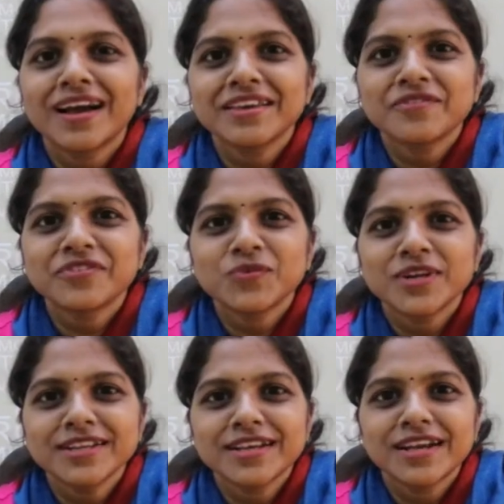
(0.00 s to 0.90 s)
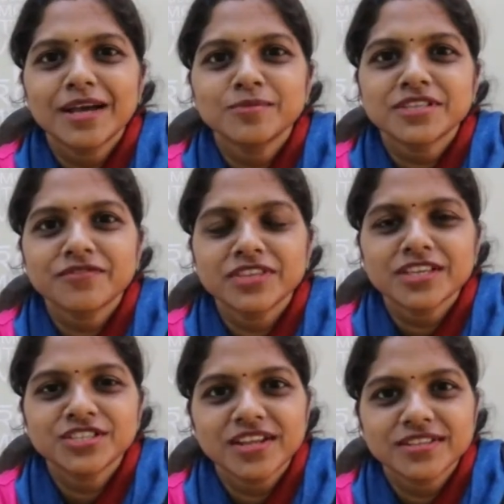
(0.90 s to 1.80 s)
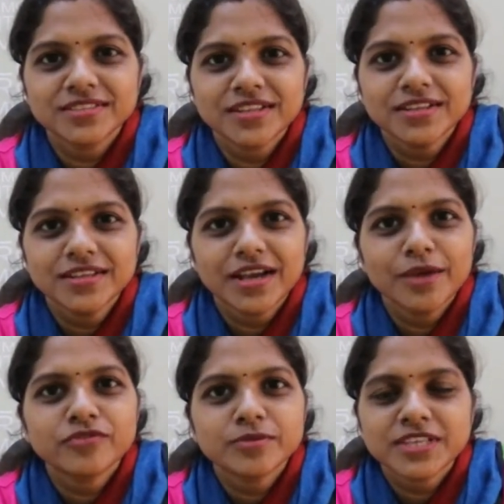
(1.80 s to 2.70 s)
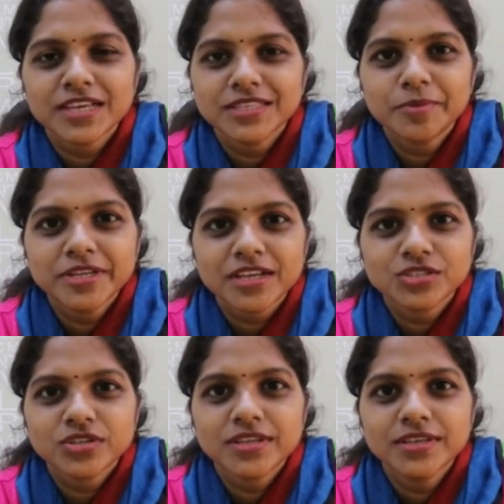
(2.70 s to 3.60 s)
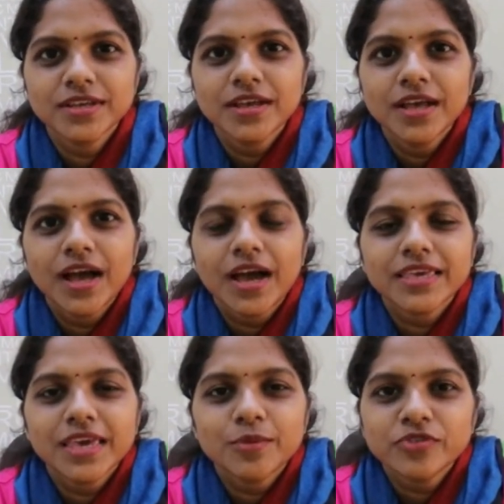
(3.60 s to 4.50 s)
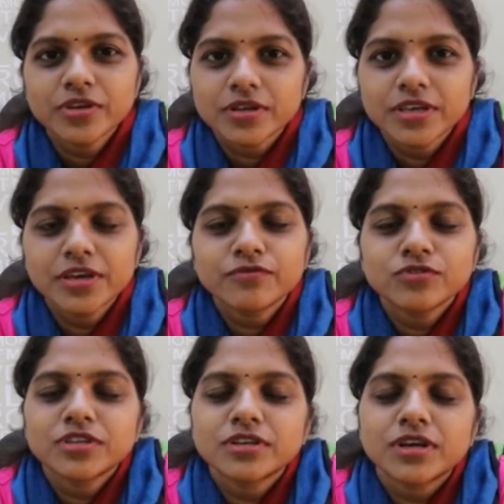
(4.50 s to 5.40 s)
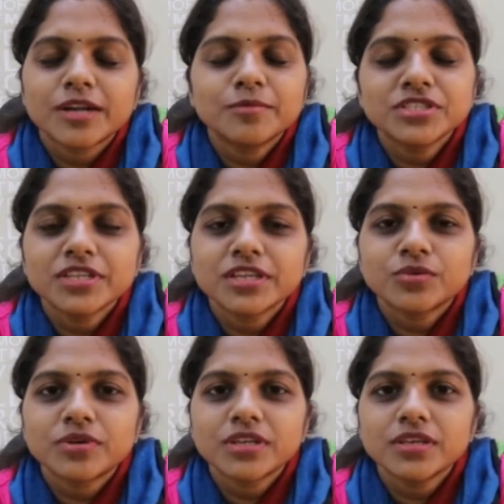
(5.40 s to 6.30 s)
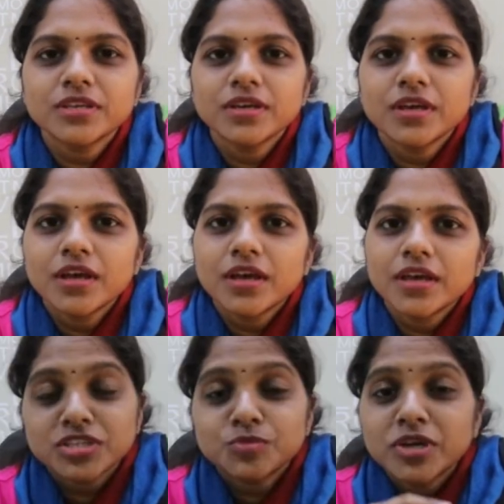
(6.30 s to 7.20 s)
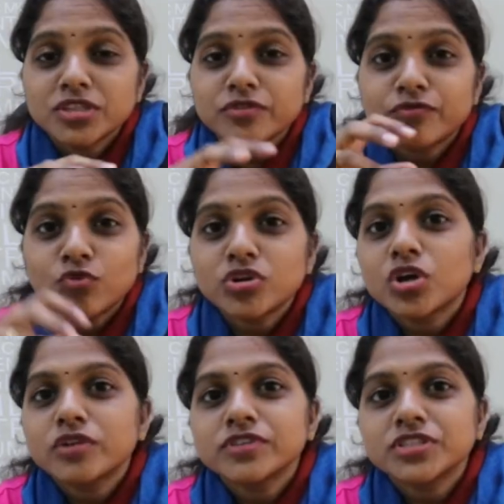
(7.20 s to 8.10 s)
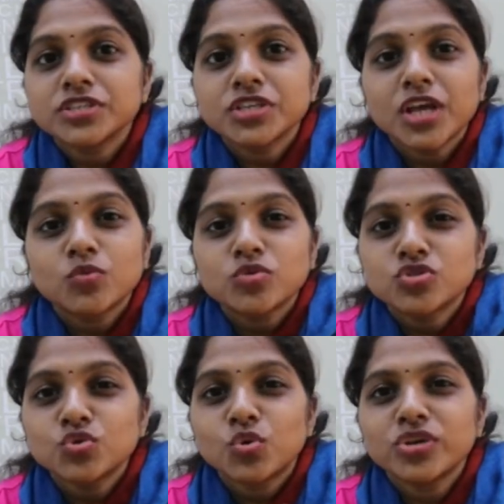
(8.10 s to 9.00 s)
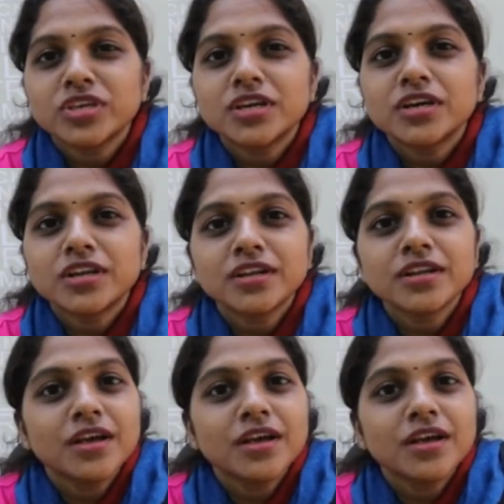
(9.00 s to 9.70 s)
Hi everyone, I'm Savita Janardhanan. I'm from Saidapet actually. I came here for the admission inquiry. Just by the phone conversation, I was so eager in